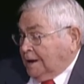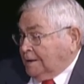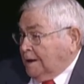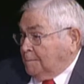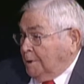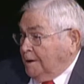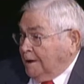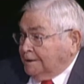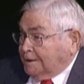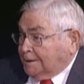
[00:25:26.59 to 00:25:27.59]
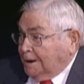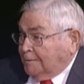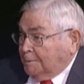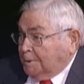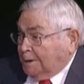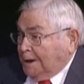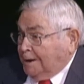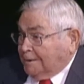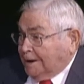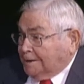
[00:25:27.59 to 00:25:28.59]
That mayor, I just love him to
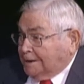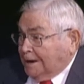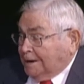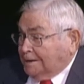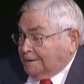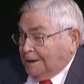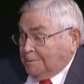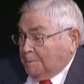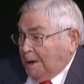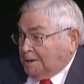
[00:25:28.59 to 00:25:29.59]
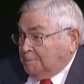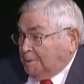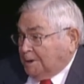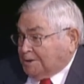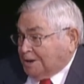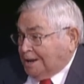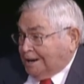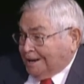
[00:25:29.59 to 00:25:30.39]
death. I could take, he reminds me of my son.